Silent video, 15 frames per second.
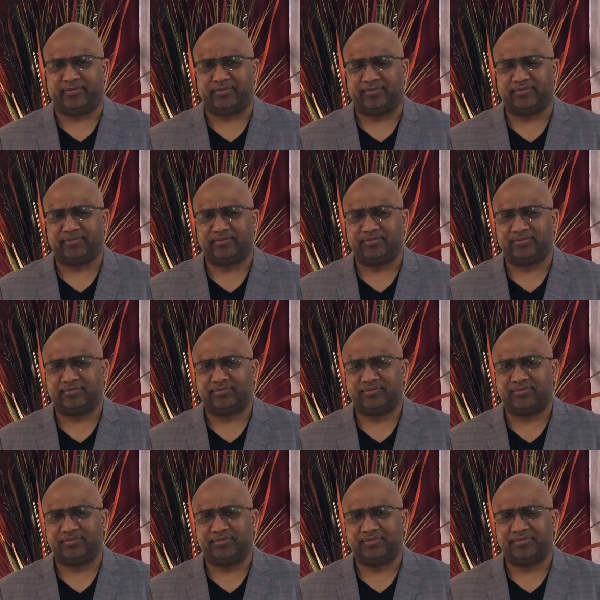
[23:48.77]

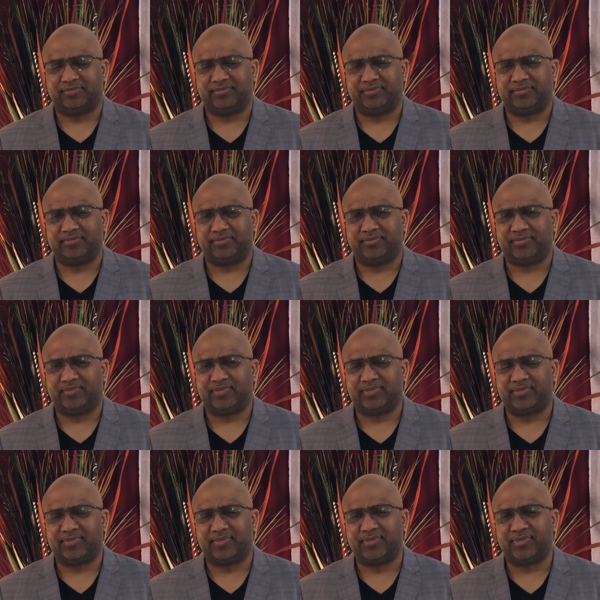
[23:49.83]
(silence)